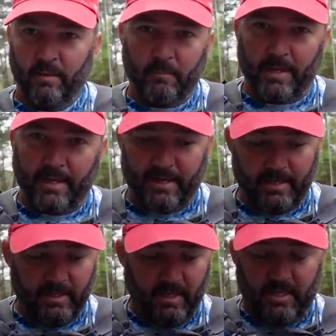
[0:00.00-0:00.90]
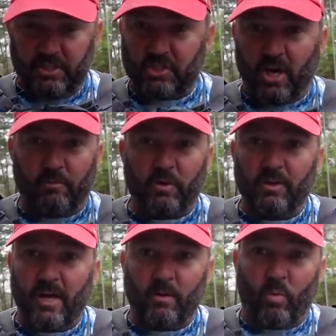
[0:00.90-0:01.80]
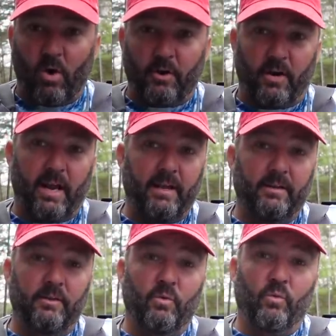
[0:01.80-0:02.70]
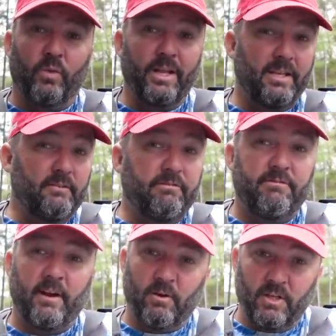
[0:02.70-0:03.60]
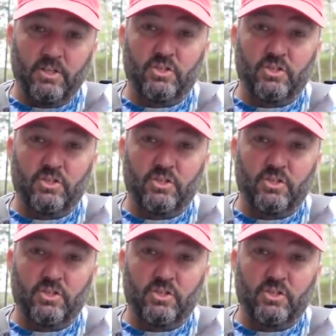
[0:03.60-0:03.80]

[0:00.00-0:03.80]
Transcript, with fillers: But uh, just covering a lot of water and reeling fairly